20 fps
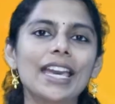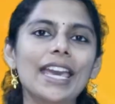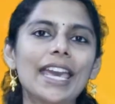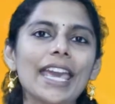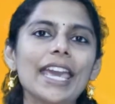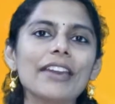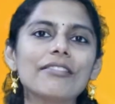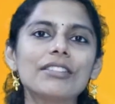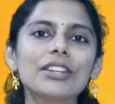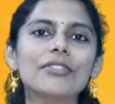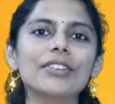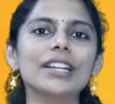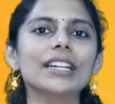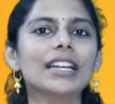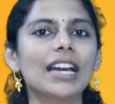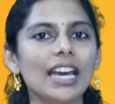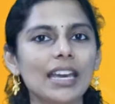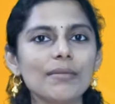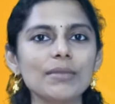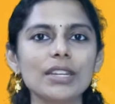Hey everyone,
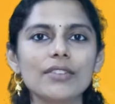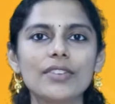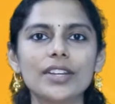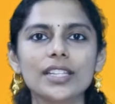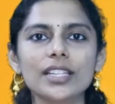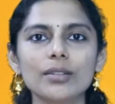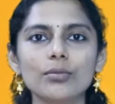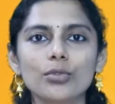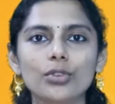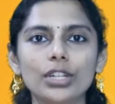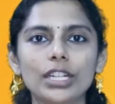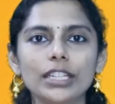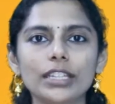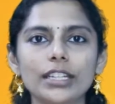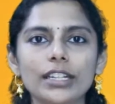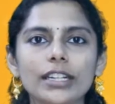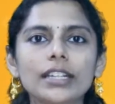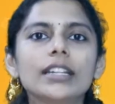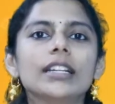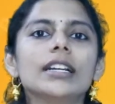I'm Niveda
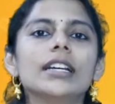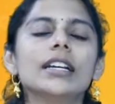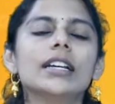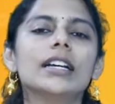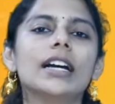Muralidharan.